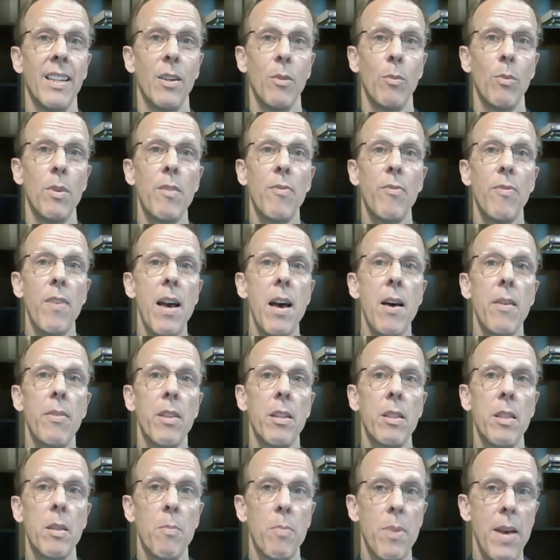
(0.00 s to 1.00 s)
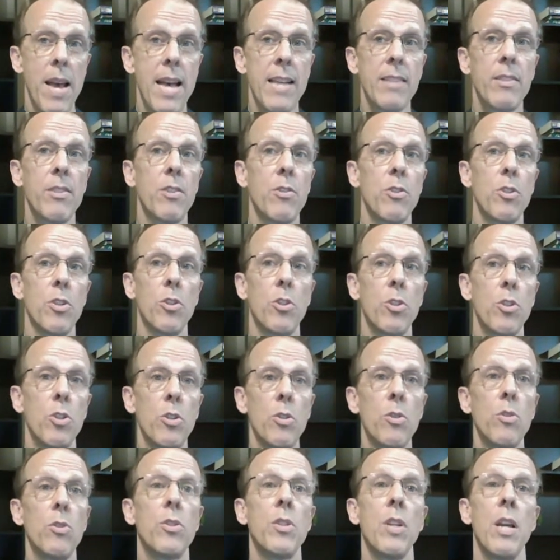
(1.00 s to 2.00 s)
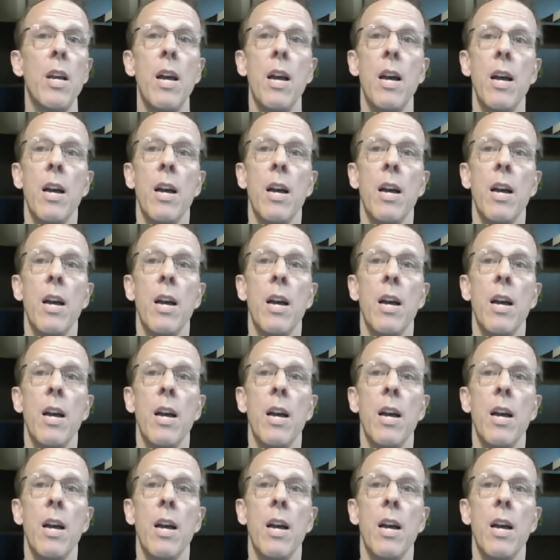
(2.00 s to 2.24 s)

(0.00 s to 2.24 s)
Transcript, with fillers: We found that the passages used